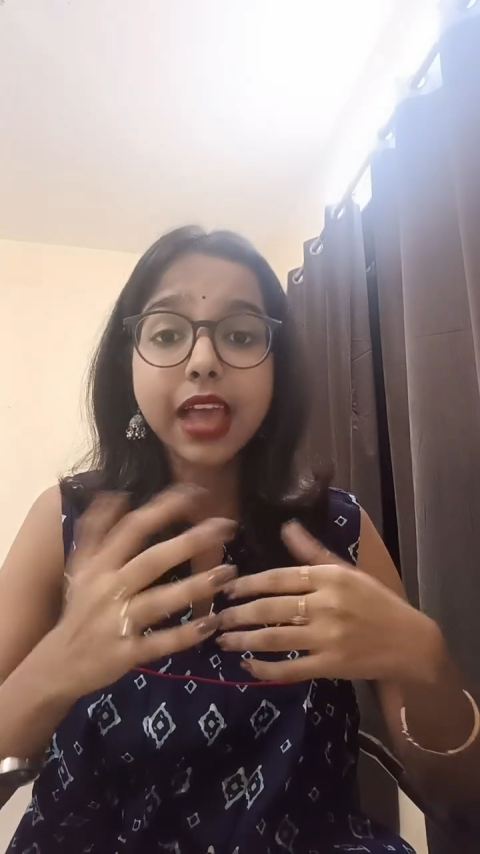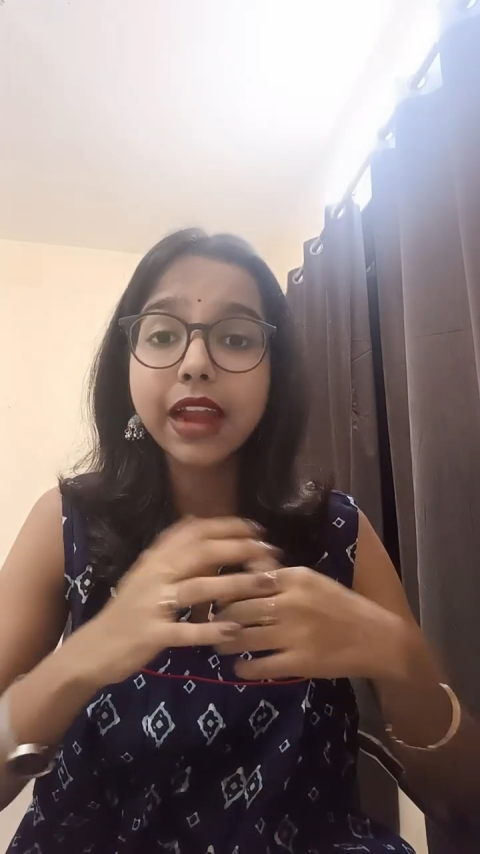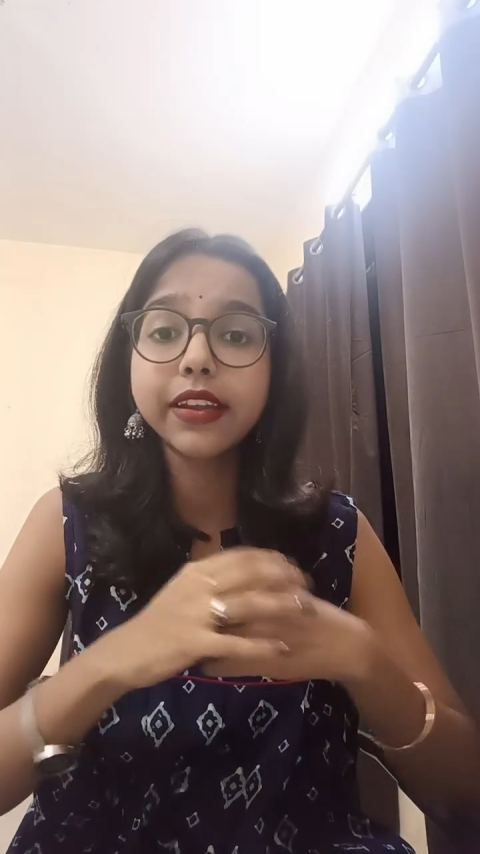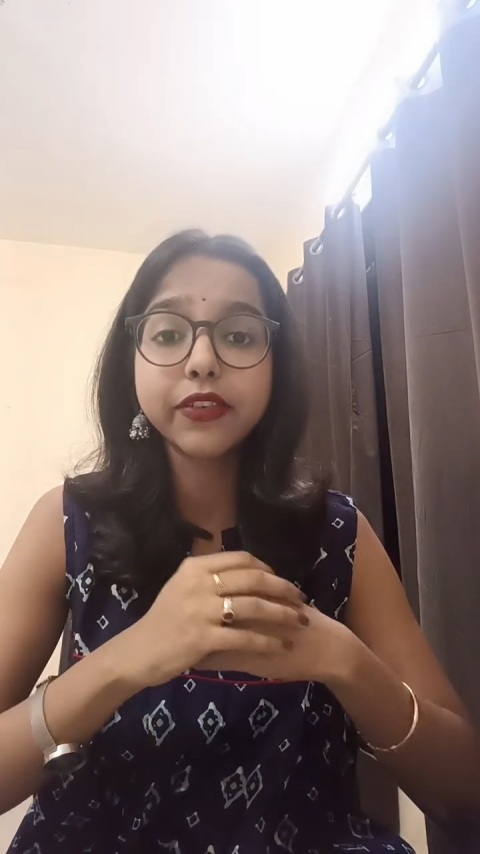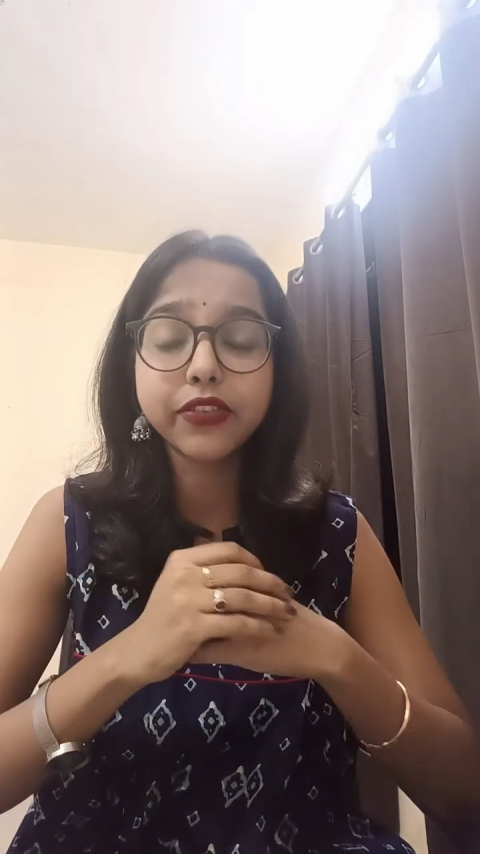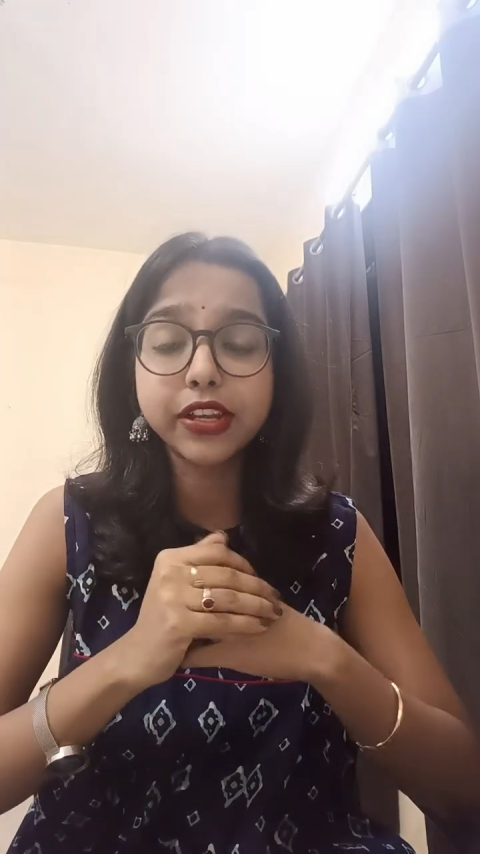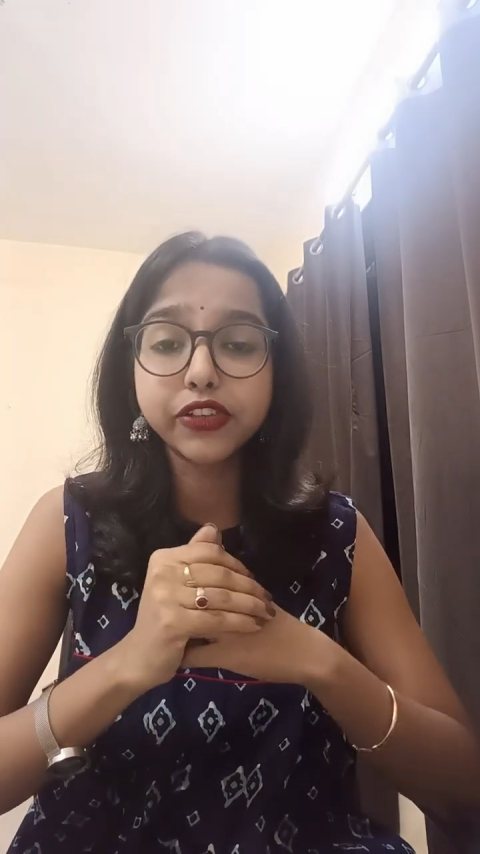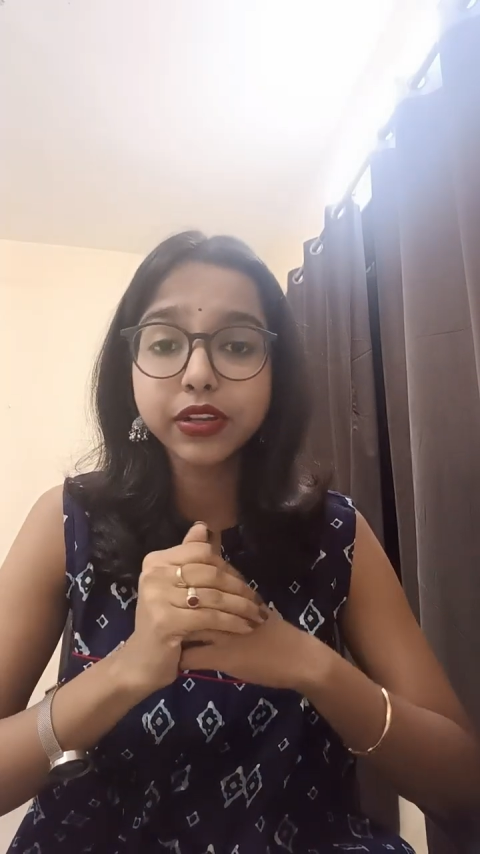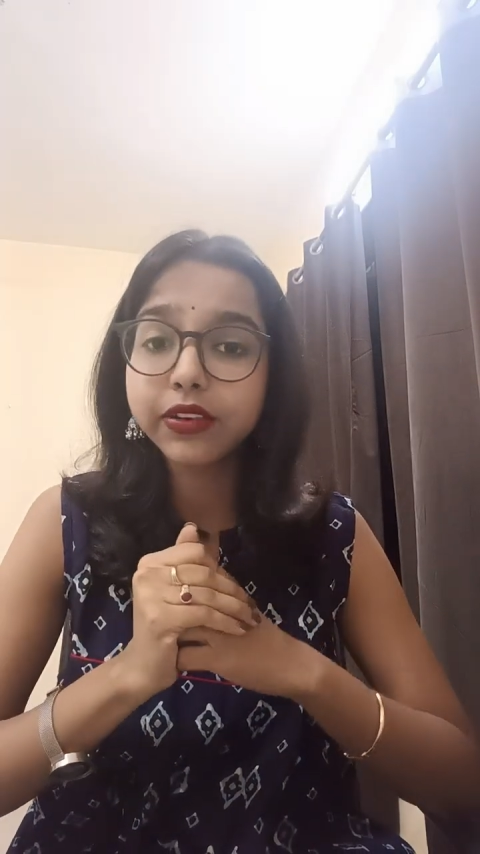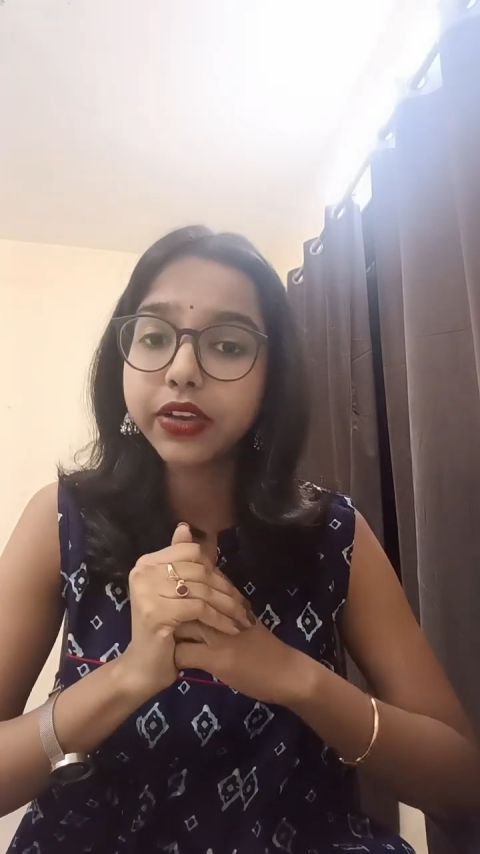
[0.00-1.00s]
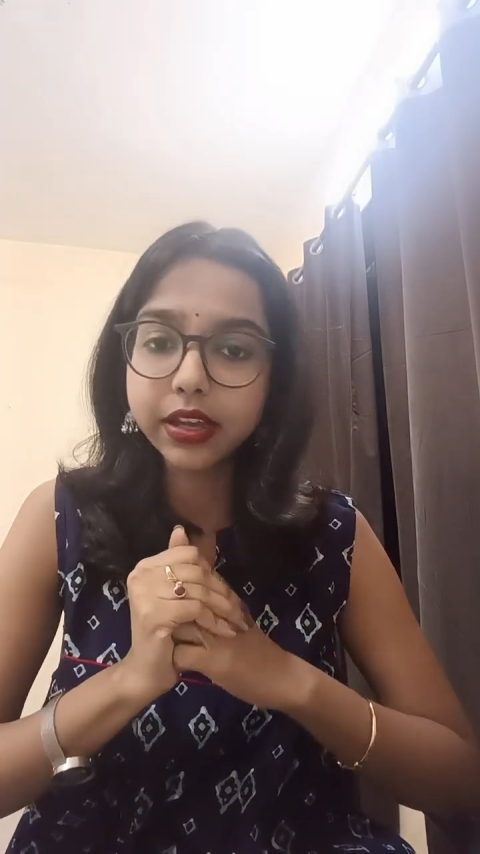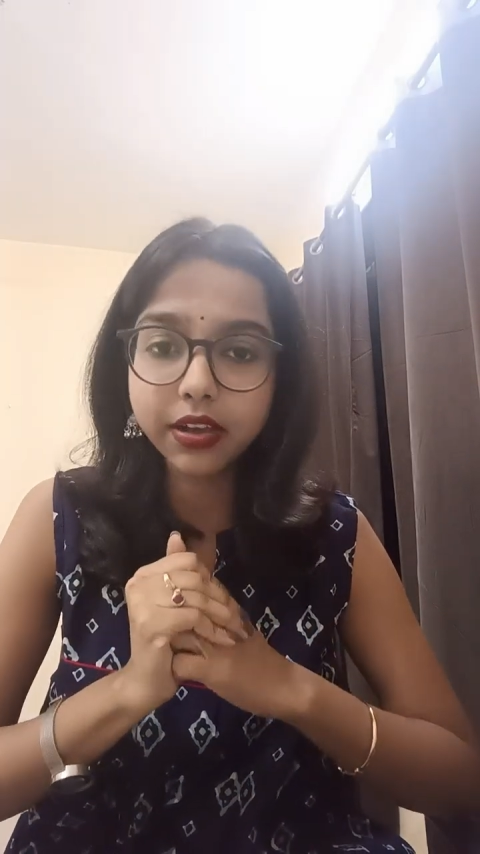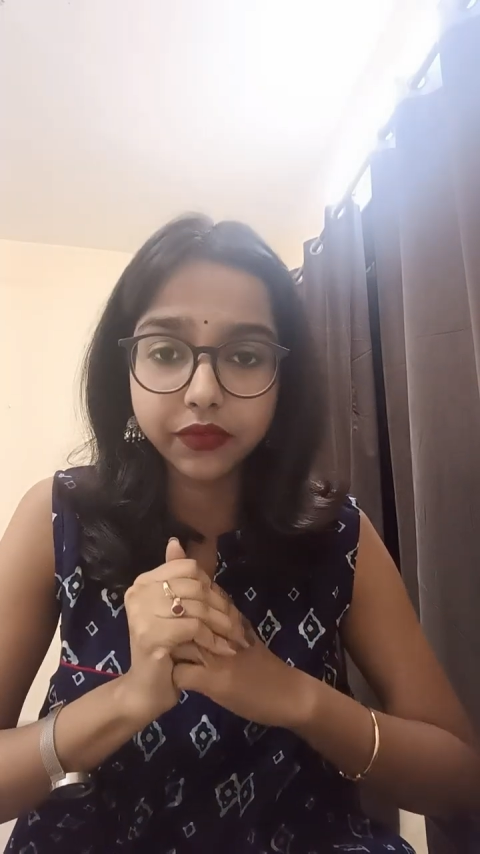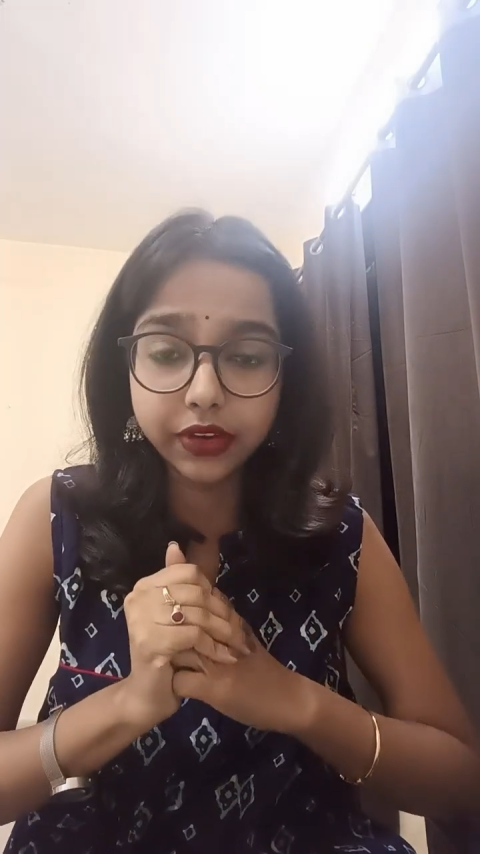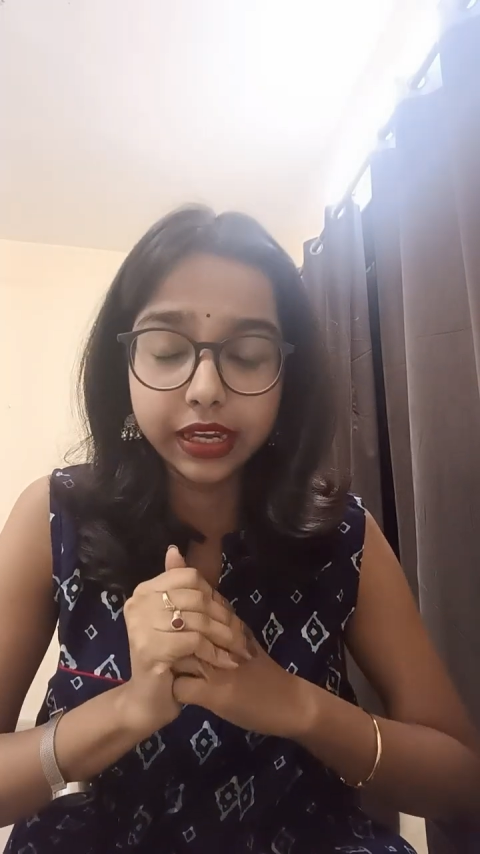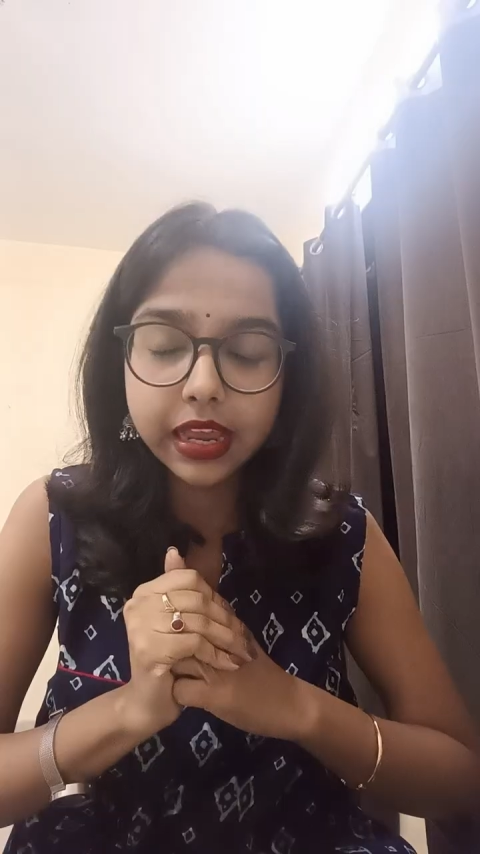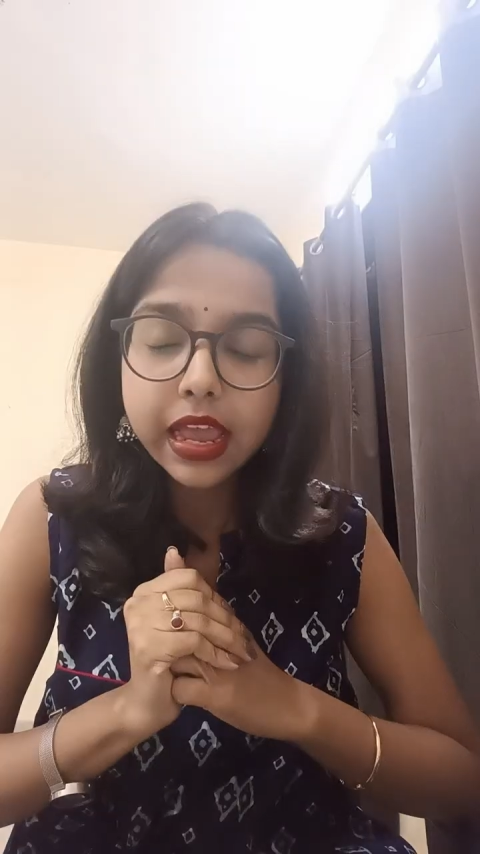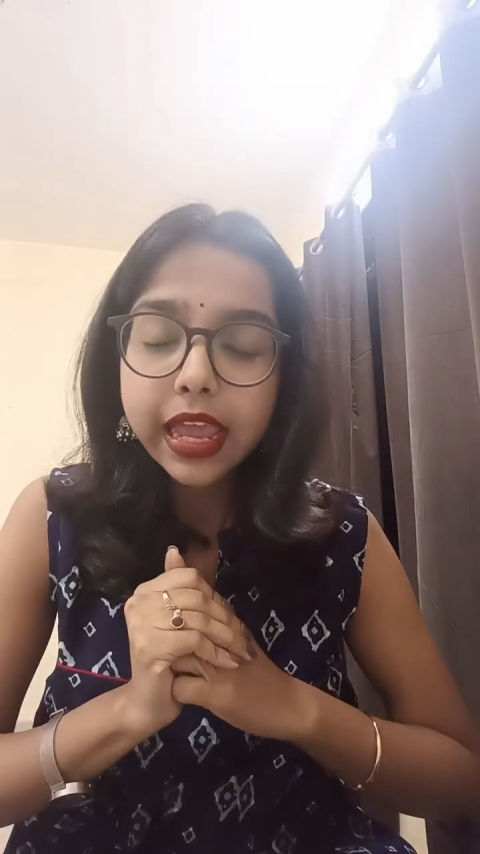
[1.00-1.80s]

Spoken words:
and differential recovery